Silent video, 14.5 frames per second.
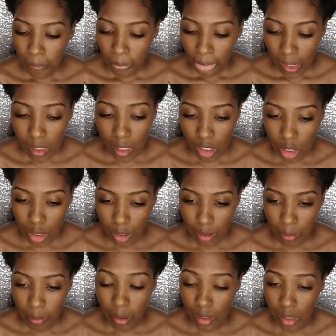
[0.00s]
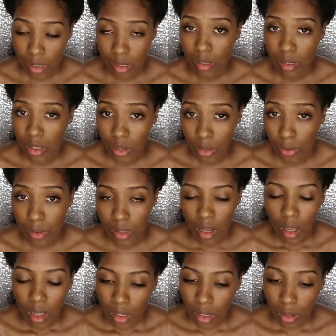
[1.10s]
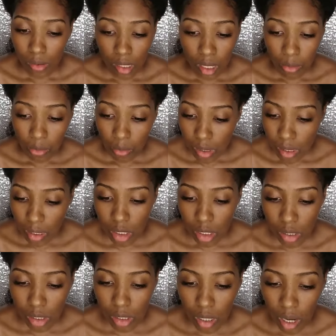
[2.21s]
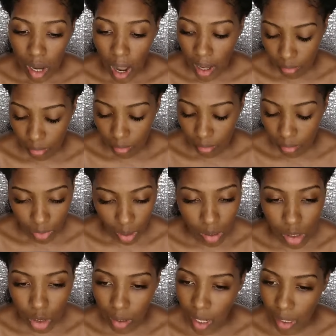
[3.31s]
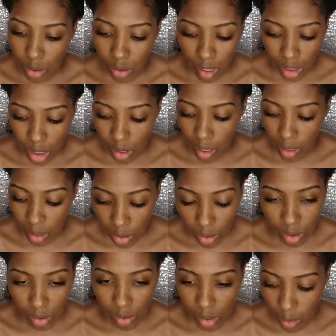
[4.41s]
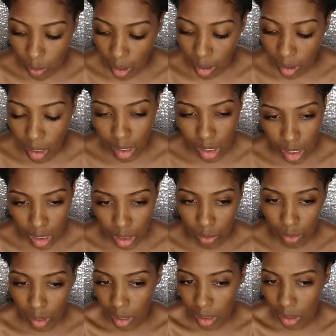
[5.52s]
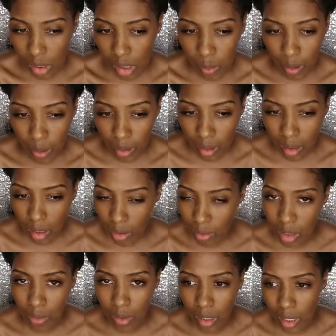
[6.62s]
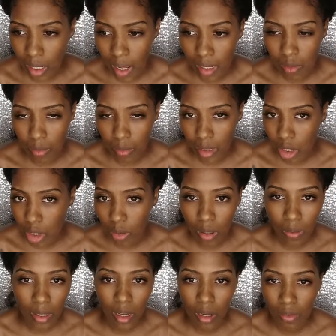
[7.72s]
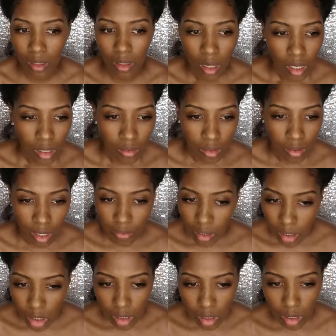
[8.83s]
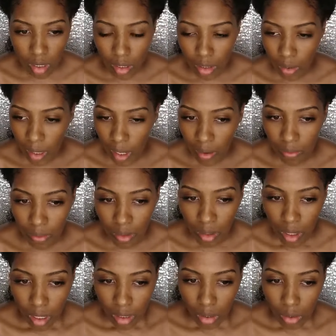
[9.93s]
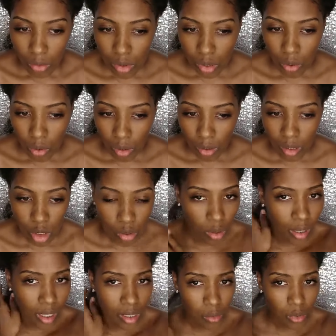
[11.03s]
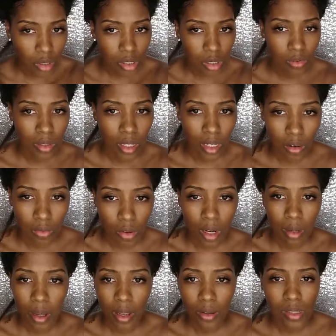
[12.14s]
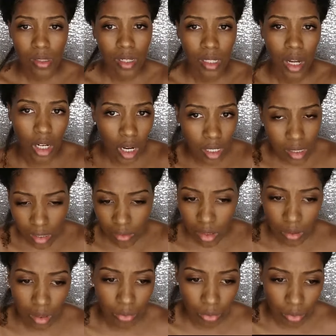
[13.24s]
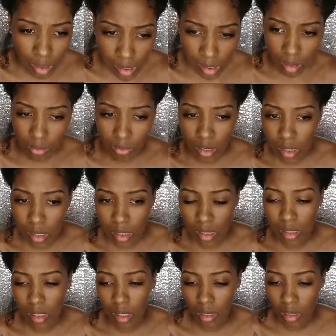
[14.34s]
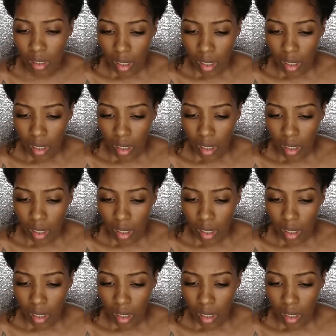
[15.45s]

textured person to use. So type 3 textures, as long as you're a natural texture, I think you can use this product. It's just you would need to use it sparingly. I don't think you would need as much. You already have the definition there. You already have the loose coil that you want. It's more so for like our 4A patterns that constantly have to deal with the frizz and the fuzziness, and